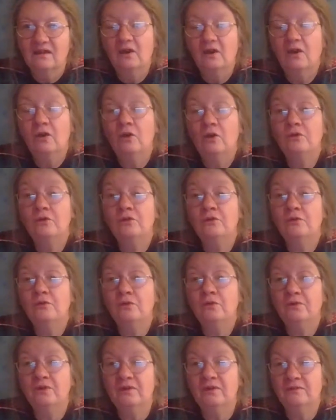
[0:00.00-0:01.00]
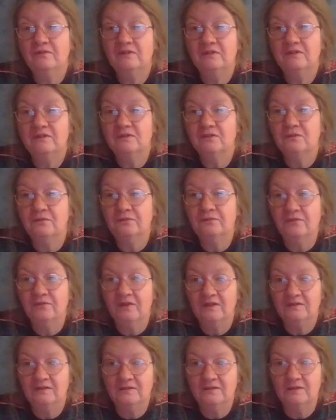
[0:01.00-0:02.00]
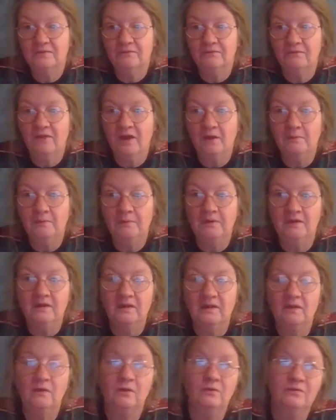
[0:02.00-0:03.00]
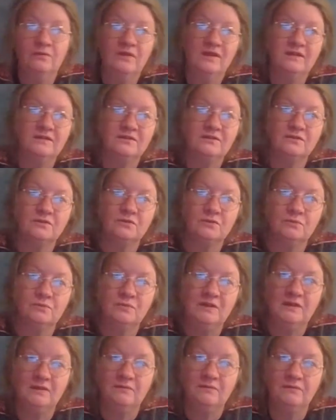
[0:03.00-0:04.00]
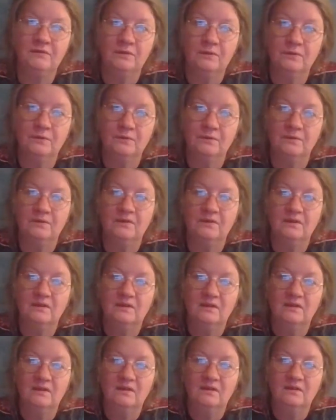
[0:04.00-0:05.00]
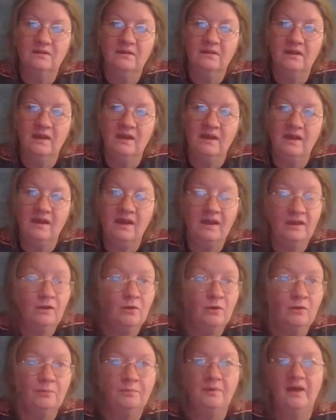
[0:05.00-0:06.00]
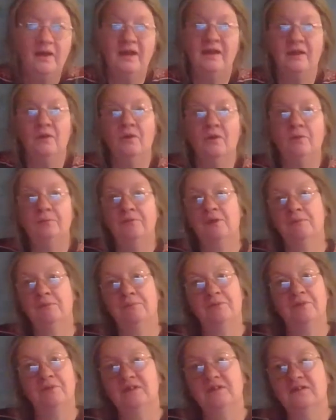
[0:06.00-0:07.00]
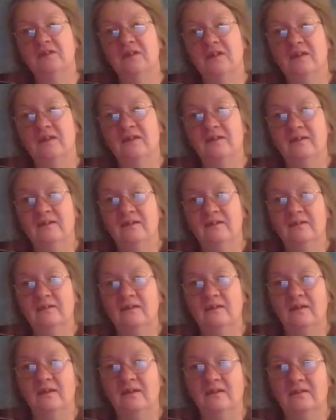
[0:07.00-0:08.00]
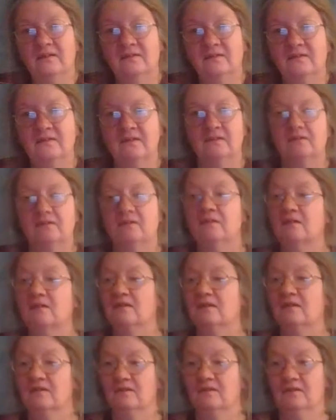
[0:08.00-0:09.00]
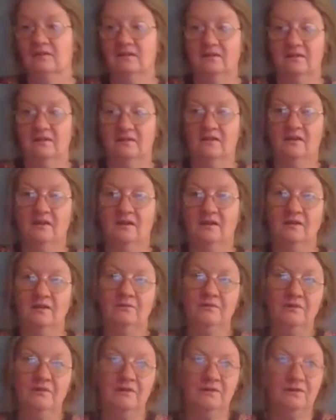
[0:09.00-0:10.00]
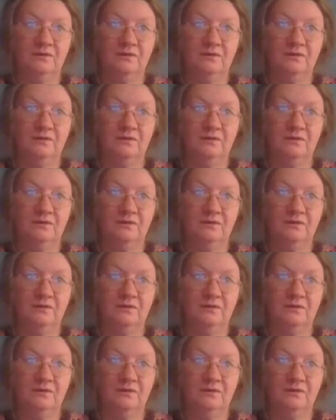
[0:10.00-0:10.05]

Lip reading: Oh, you give it to friends and family. Oh, that is so sweet of you. Yeah, I hope they appreciate it, and yeah, I really